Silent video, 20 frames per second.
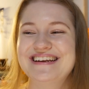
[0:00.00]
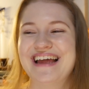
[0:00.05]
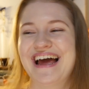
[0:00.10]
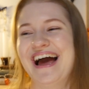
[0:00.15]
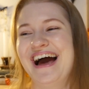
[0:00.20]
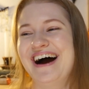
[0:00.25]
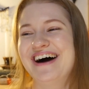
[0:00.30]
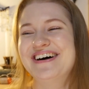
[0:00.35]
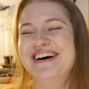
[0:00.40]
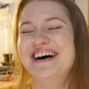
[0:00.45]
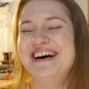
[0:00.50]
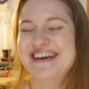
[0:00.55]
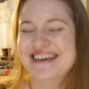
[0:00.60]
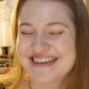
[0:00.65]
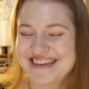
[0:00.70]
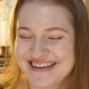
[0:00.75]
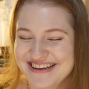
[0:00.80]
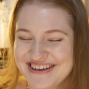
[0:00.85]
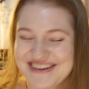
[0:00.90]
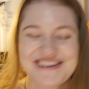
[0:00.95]
Now,
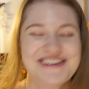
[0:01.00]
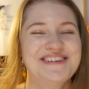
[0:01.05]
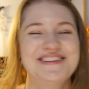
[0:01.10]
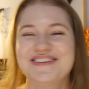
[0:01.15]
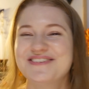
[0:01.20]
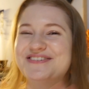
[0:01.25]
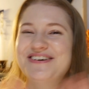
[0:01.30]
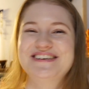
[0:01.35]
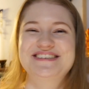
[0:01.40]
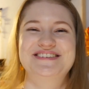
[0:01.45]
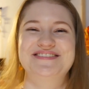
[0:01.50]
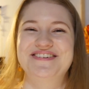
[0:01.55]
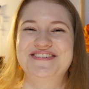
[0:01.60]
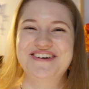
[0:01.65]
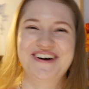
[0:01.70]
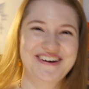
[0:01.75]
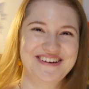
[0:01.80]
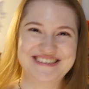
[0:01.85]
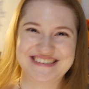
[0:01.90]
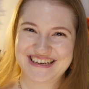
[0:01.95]
first of
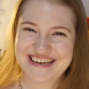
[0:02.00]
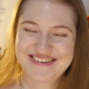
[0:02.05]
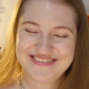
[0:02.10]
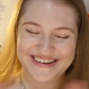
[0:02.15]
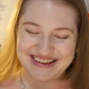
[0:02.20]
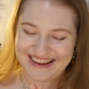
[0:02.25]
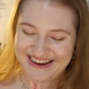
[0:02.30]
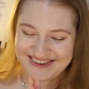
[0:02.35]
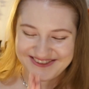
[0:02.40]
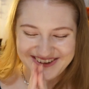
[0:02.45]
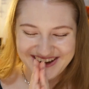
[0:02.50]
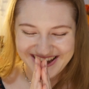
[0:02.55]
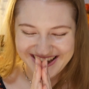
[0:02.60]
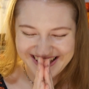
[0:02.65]
all, OG, we love.